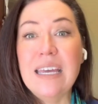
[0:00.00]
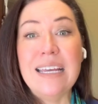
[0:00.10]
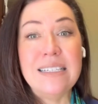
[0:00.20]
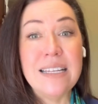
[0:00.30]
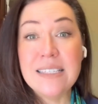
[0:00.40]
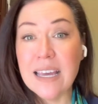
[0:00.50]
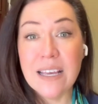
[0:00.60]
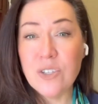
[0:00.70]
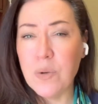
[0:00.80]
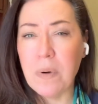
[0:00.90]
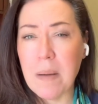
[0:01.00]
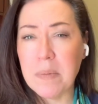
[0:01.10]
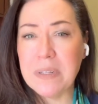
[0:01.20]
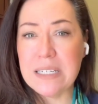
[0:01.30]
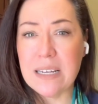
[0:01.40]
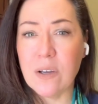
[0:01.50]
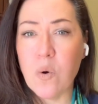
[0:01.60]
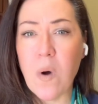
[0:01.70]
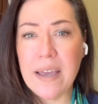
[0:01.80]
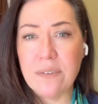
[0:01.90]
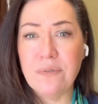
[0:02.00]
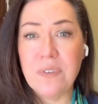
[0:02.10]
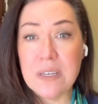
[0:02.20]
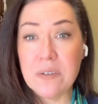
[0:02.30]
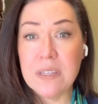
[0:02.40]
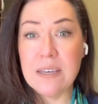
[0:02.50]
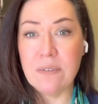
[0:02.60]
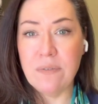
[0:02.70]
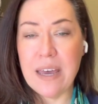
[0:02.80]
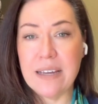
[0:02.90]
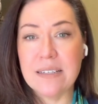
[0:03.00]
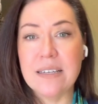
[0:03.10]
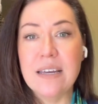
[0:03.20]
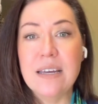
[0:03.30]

in 10 seconds, you probably didn't quite feel the effect.